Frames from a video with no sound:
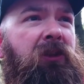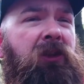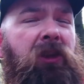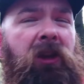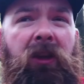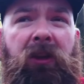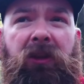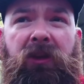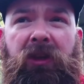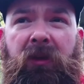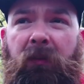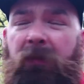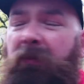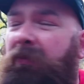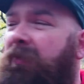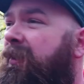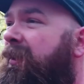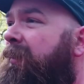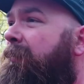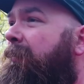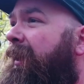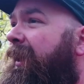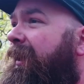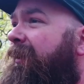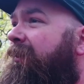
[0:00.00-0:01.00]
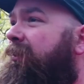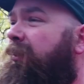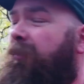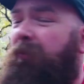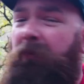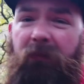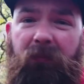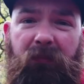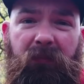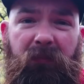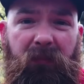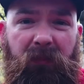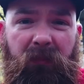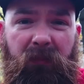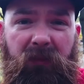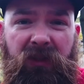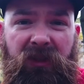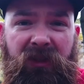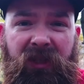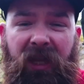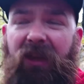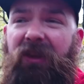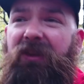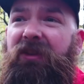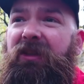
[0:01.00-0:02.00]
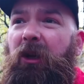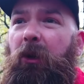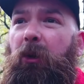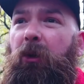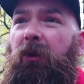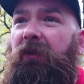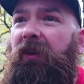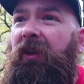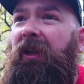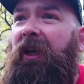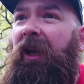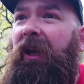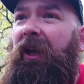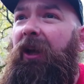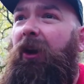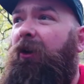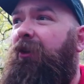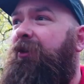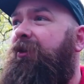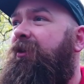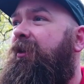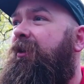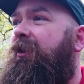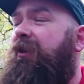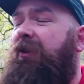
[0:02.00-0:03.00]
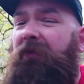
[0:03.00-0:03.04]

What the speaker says: you know, to make some sense out of the chaos,